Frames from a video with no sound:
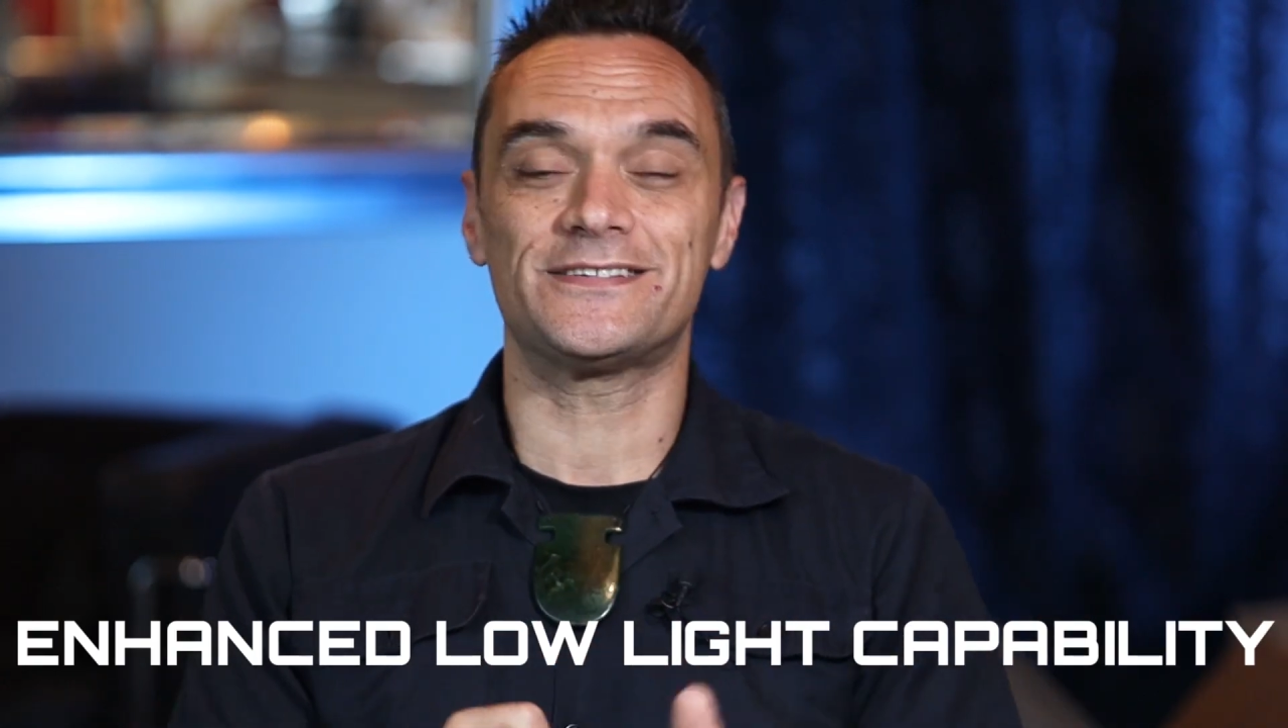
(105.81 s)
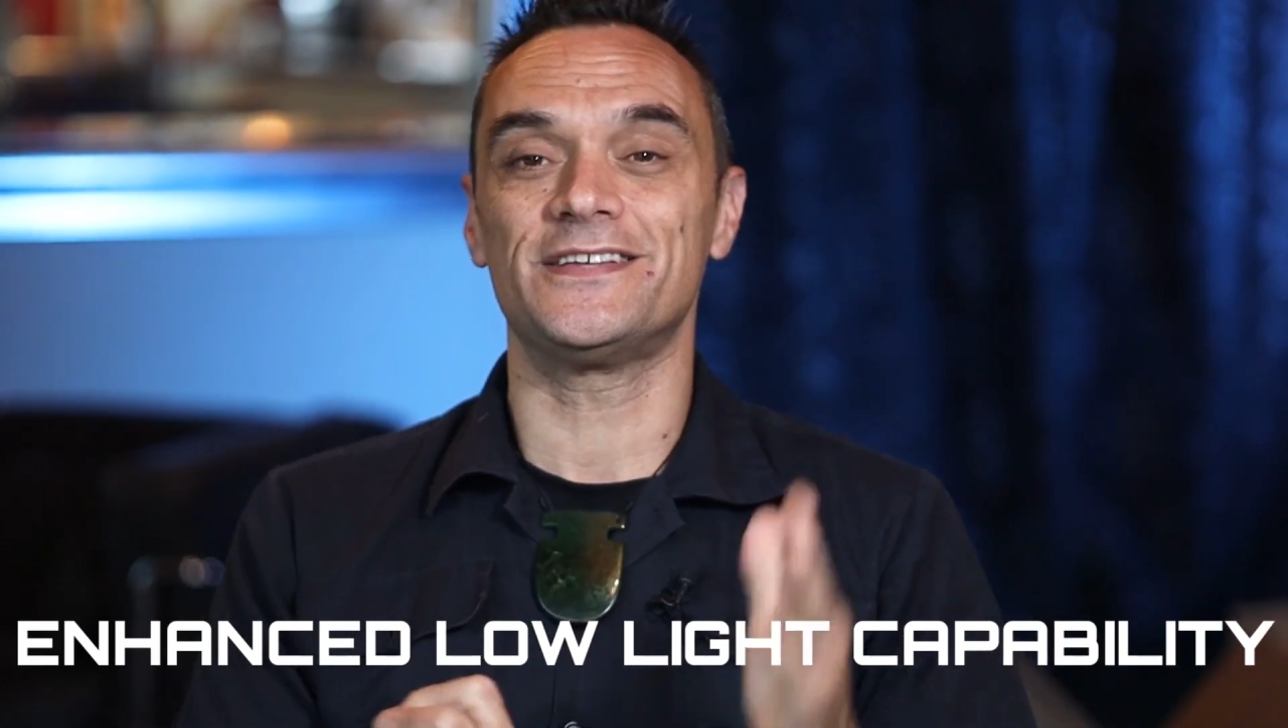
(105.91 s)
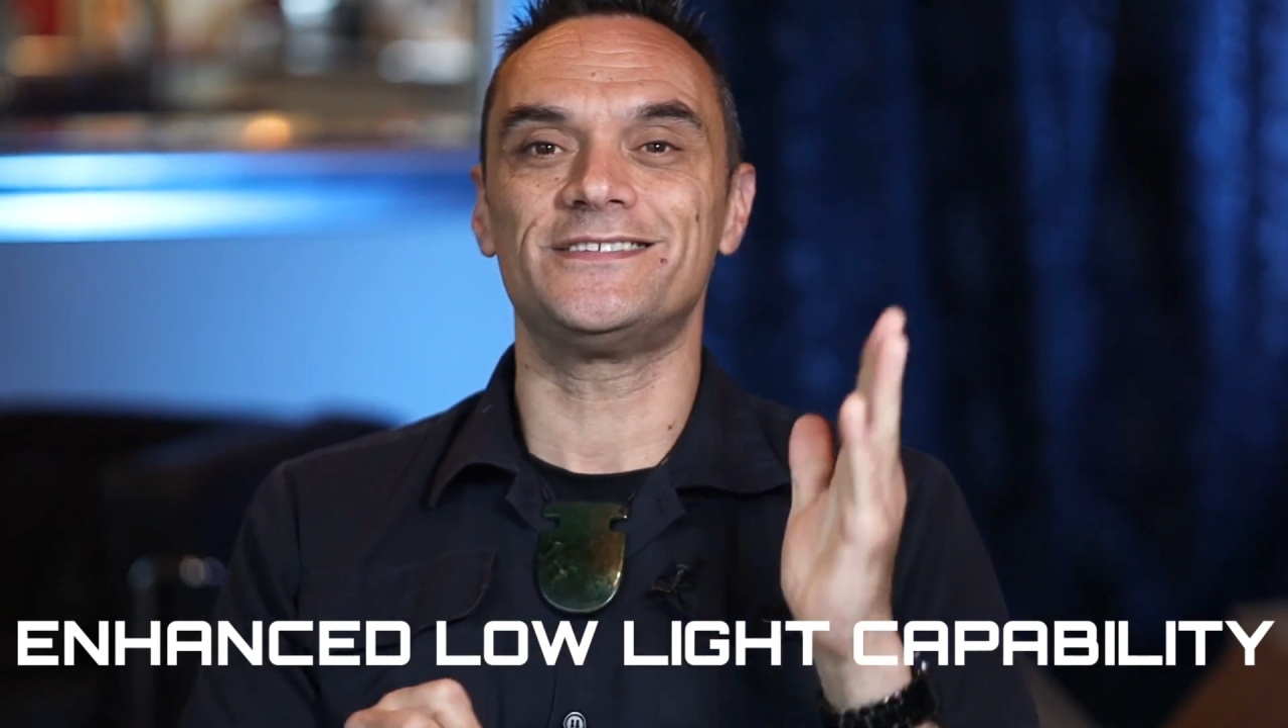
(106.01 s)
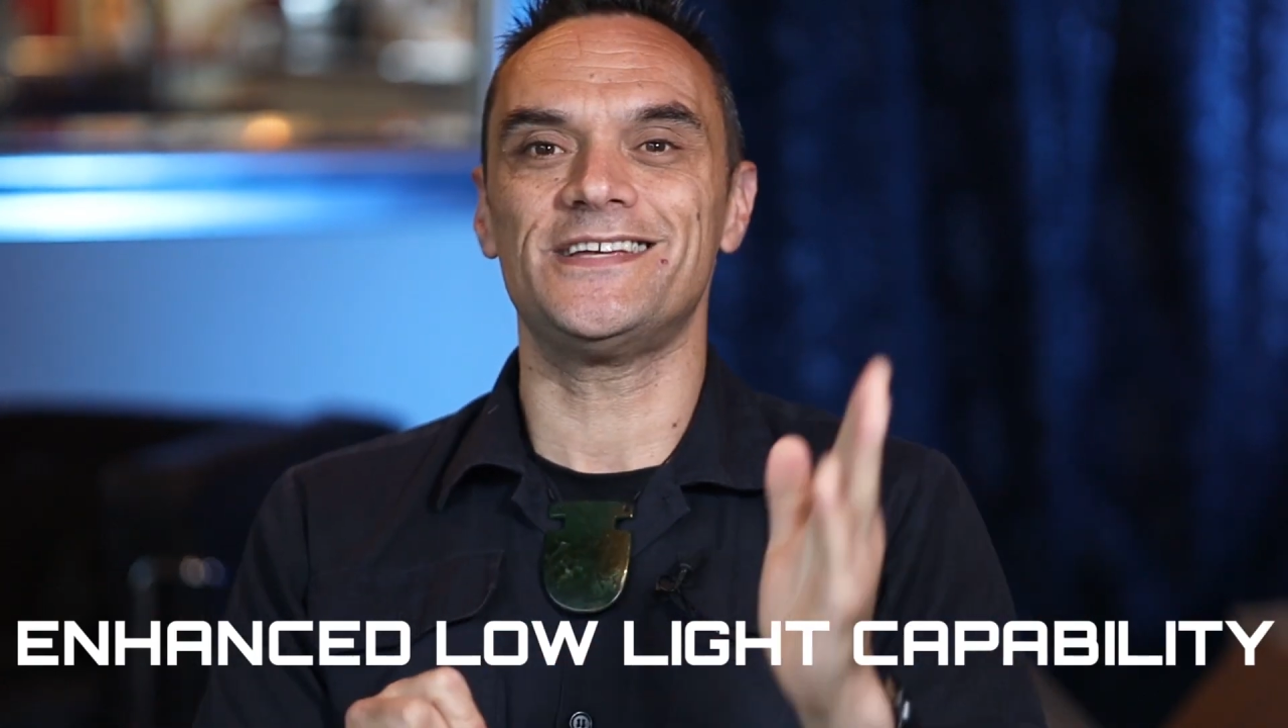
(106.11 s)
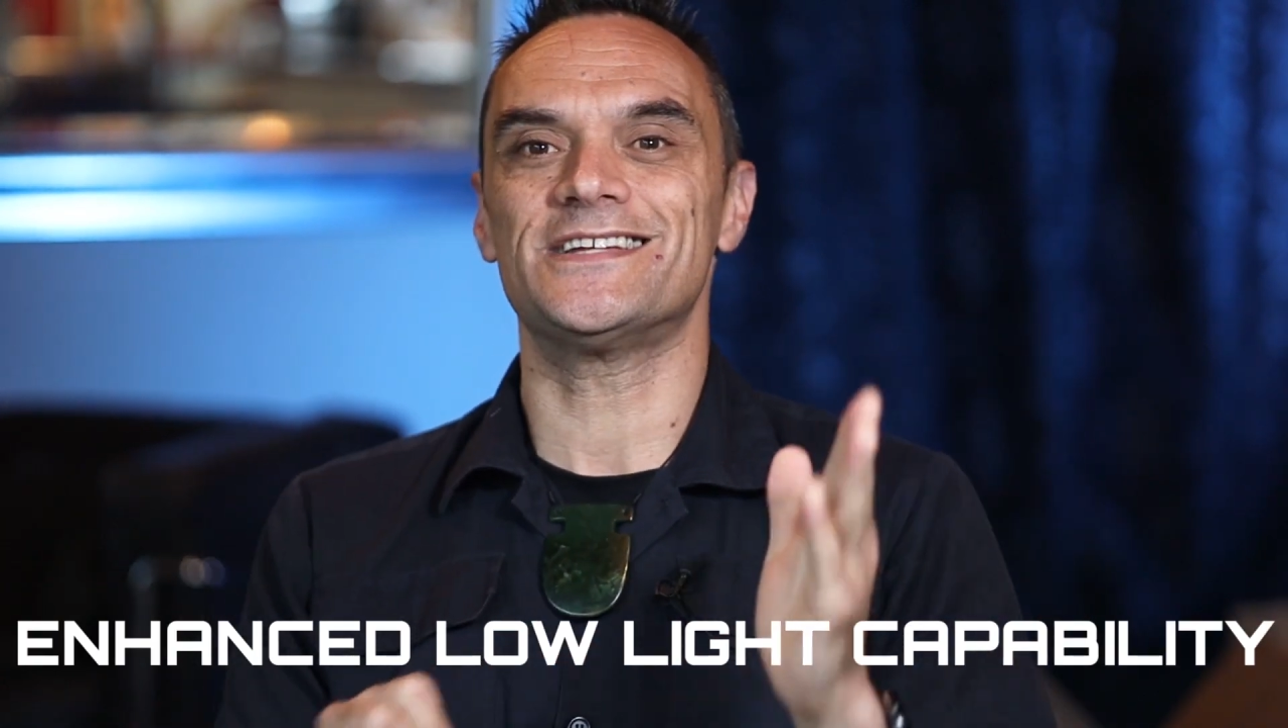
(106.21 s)
to
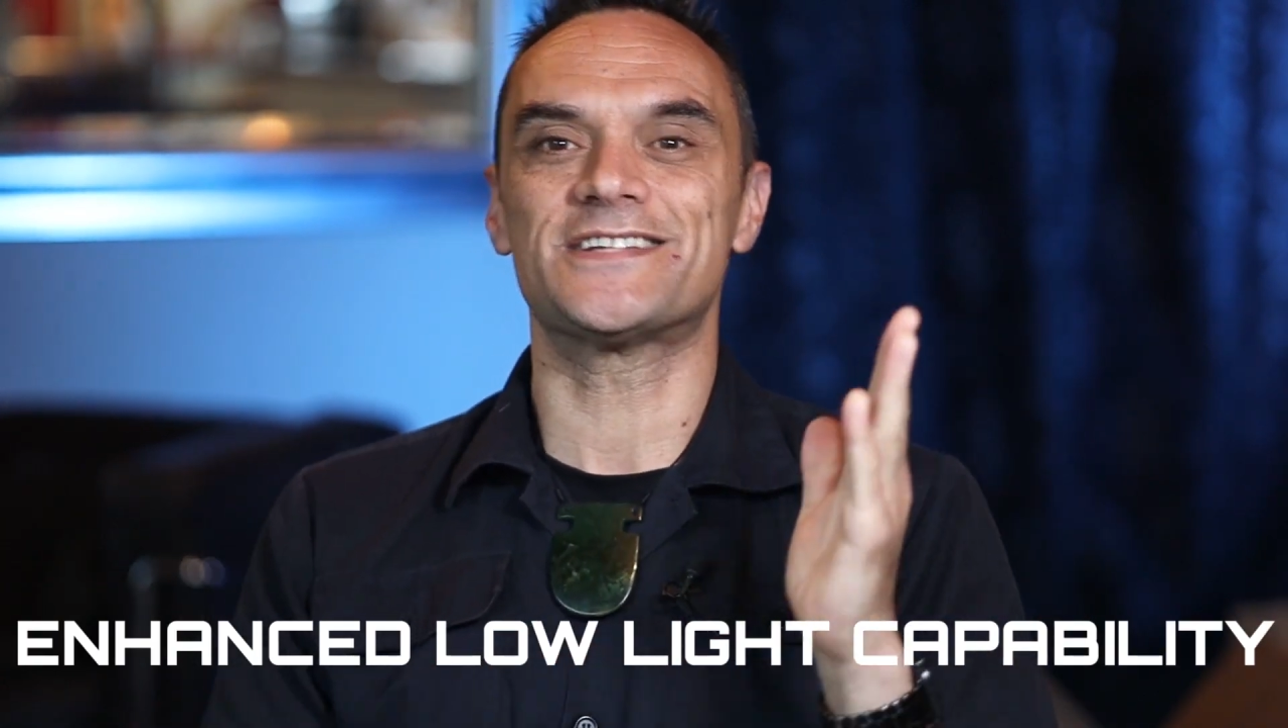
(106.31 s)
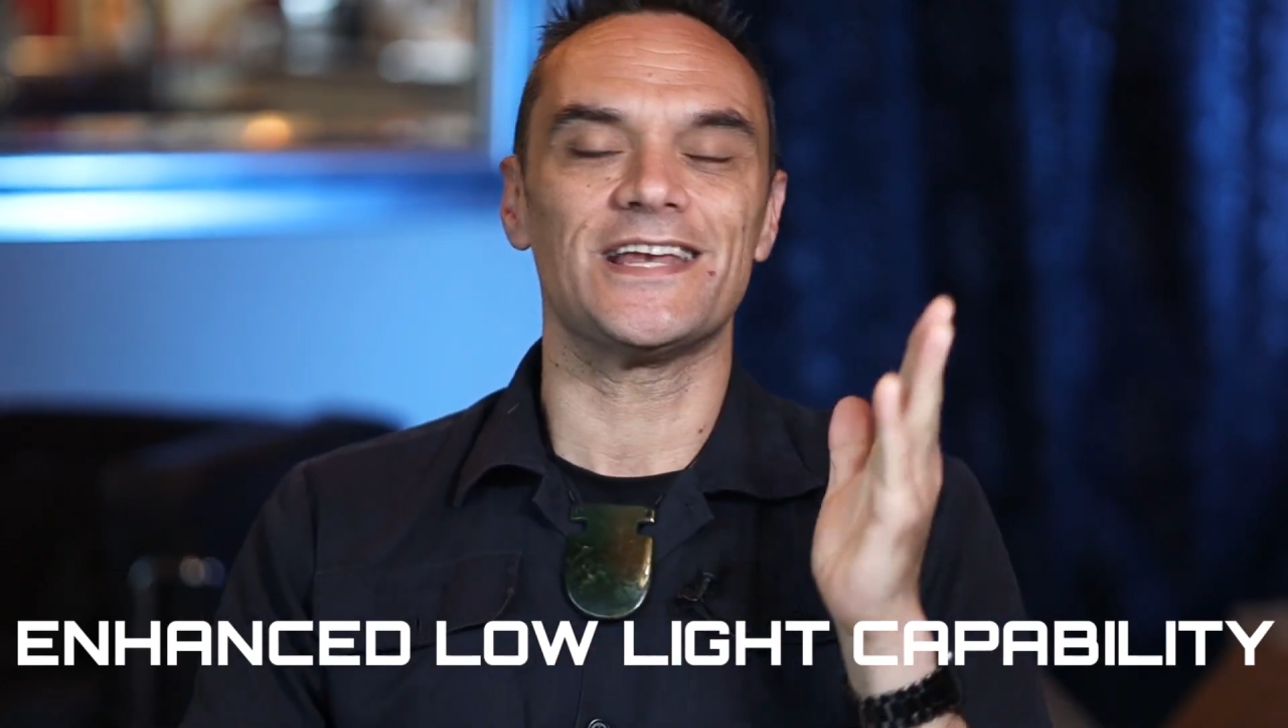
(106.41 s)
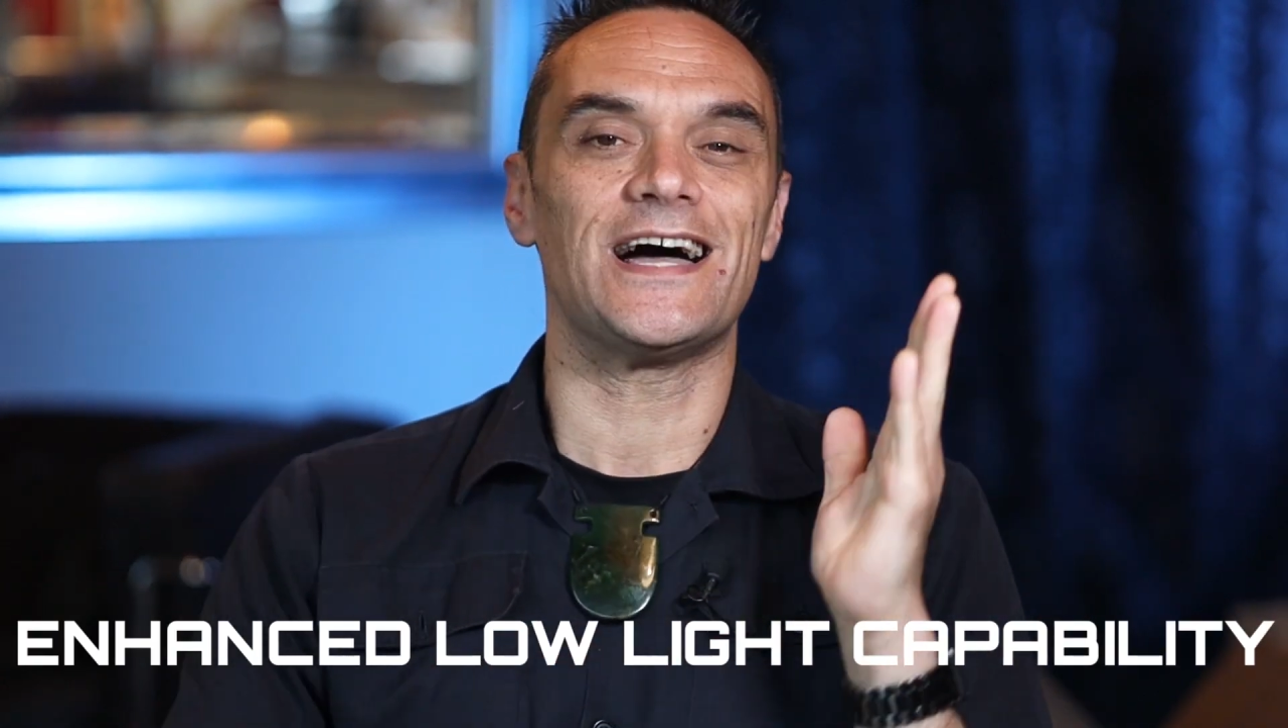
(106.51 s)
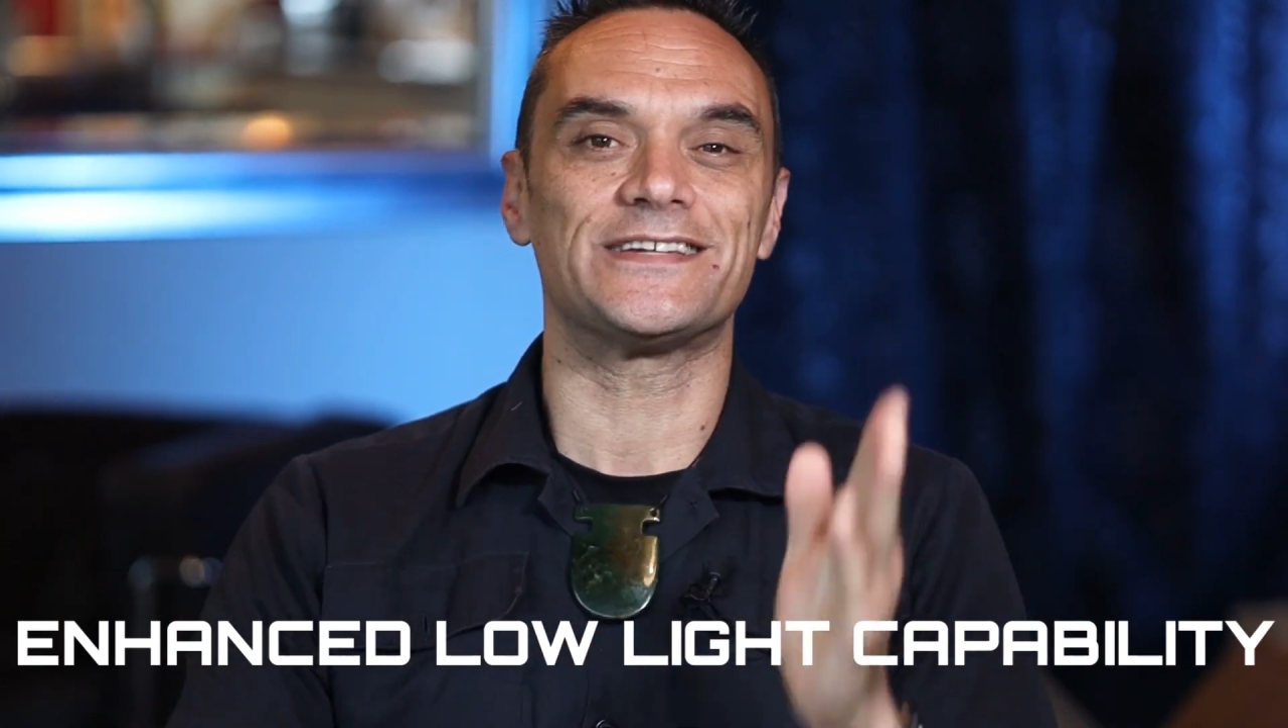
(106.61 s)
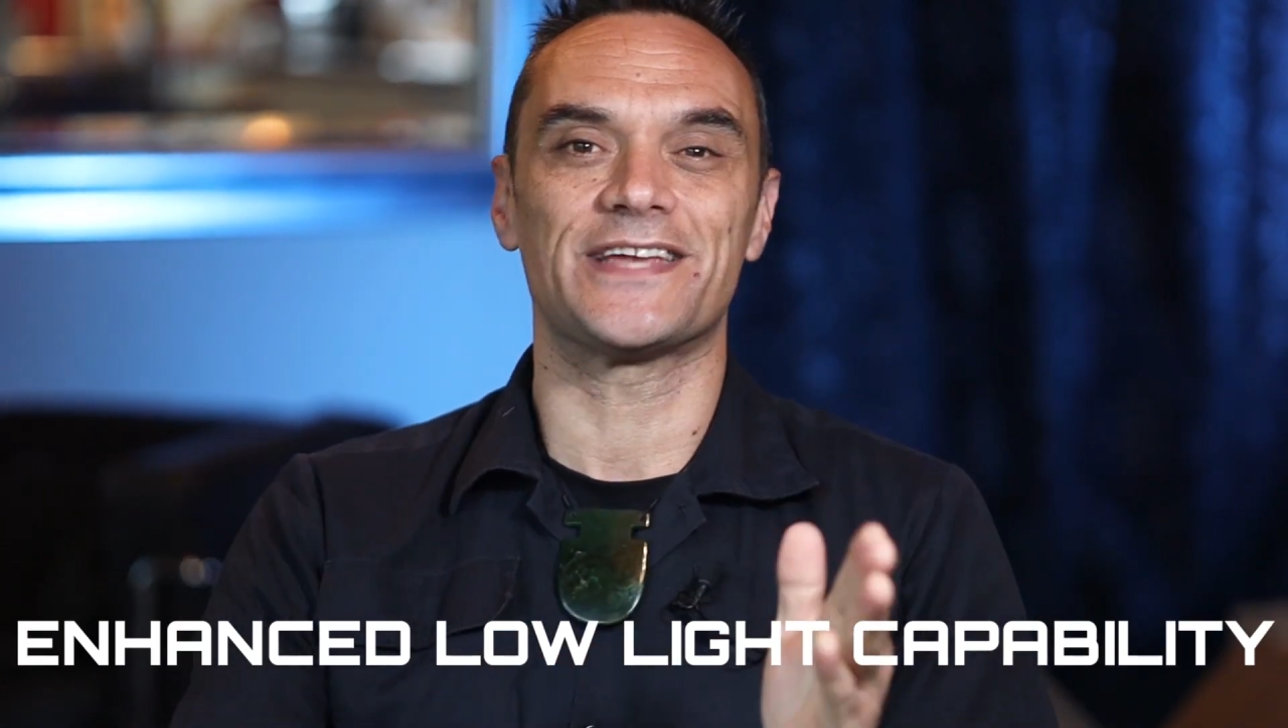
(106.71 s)
the DSLR